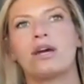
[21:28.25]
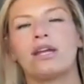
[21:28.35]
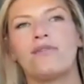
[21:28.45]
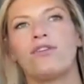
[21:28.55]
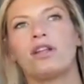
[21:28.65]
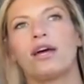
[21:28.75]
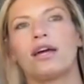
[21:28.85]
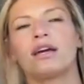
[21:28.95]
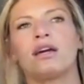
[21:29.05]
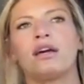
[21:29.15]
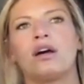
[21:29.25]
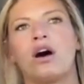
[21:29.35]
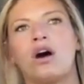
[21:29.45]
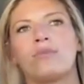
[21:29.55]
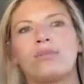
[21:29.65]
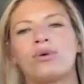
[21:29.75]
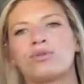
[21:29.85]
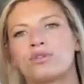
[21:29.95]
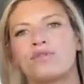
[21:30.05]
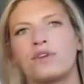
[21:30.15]
I feel like all my
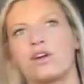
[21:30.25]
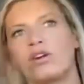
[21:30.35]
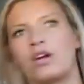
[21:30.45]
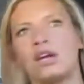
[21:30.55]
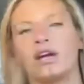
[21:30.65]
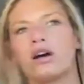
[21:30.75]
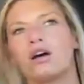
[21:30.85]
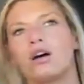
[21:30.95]
posts are very